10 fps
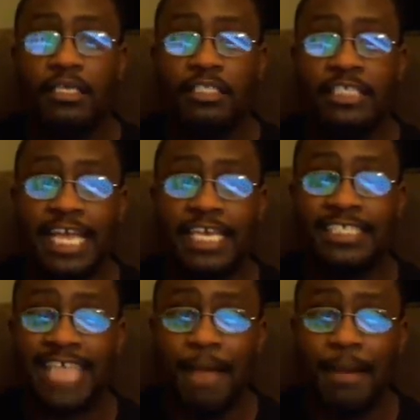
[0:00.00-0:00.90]
taking the
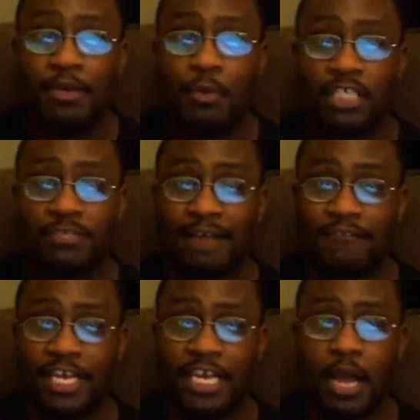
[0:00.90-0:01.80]
time out to watch my
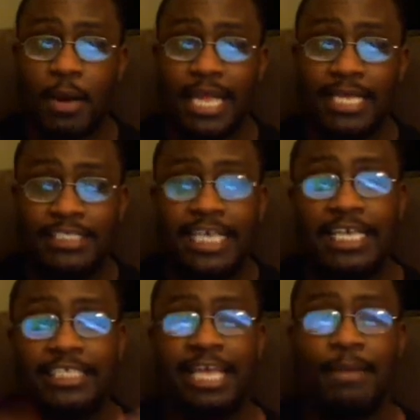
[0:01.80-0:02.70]
video and taking
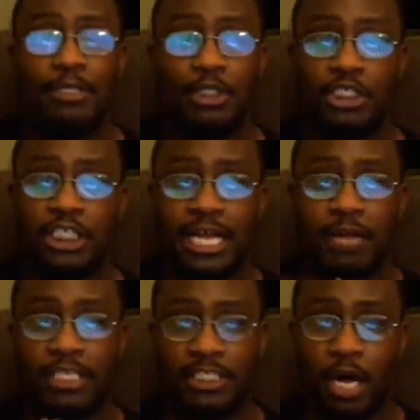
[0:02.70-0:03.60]
the time out to check
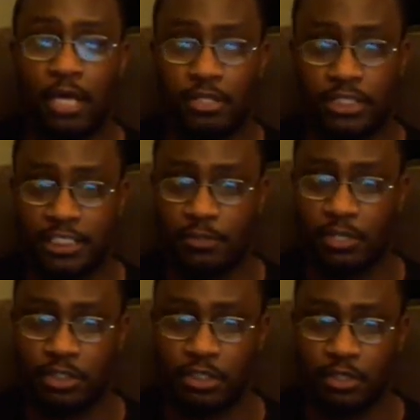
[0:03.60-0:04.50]
out these authors as
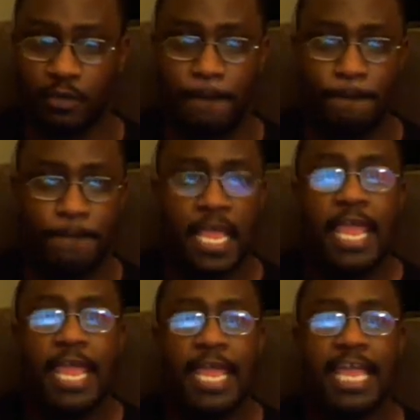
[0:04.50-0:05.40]
well too.
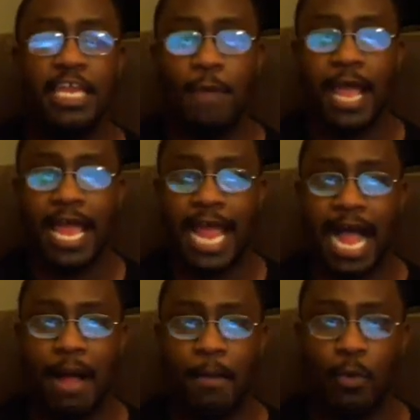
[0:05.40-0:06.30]
Anyway,
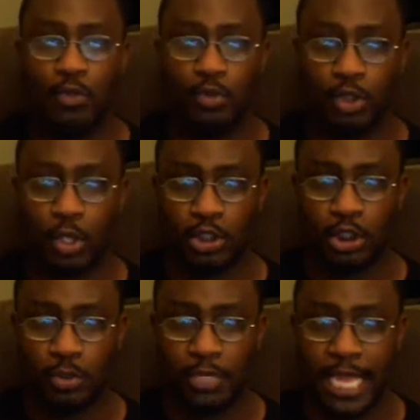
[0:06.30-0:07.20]
I'm going to talk to
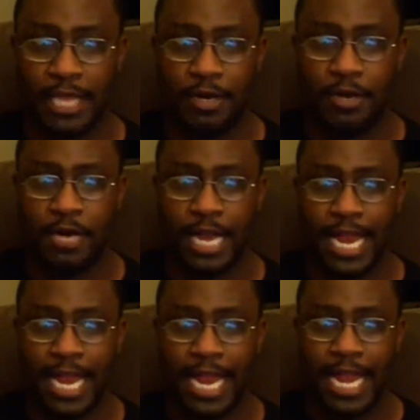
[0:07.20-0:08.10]
you later,
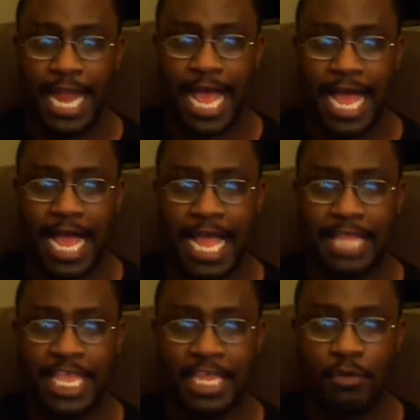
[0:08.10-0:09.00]
and I
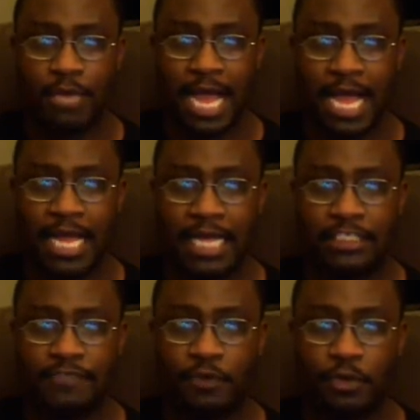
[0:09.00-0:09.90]
thank you
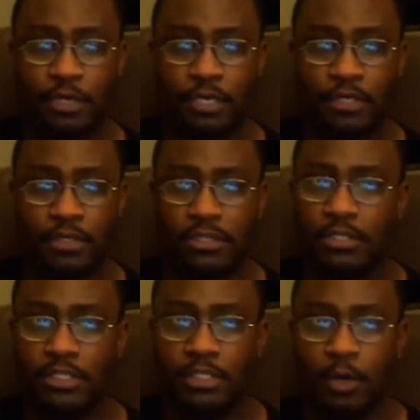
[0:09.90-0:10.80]
guys for
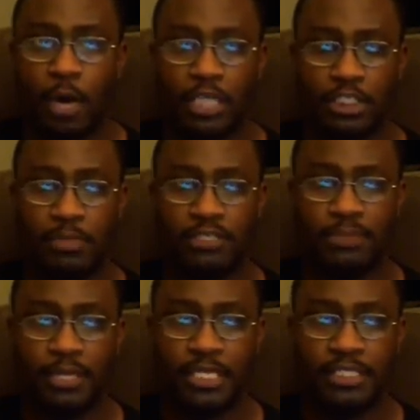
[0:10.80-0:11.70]
watching Books,
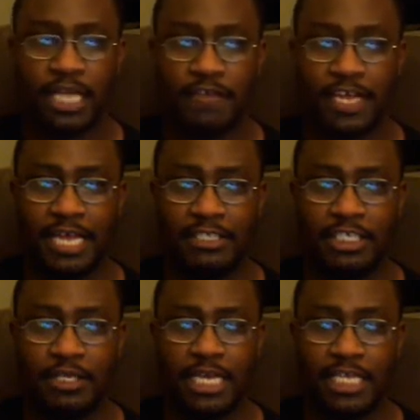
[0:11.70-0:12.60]
Beauty, and Stuff, and I'll see
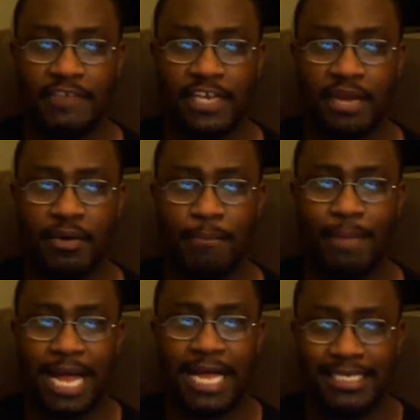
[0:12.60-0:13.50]
you in the next video.
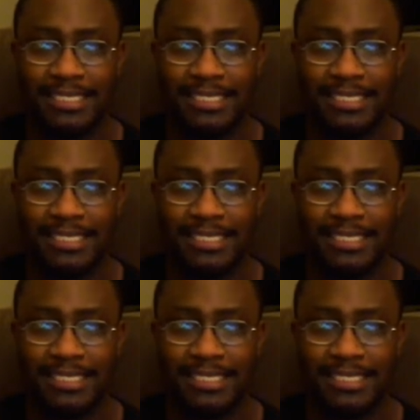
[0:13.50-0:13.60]
Bye.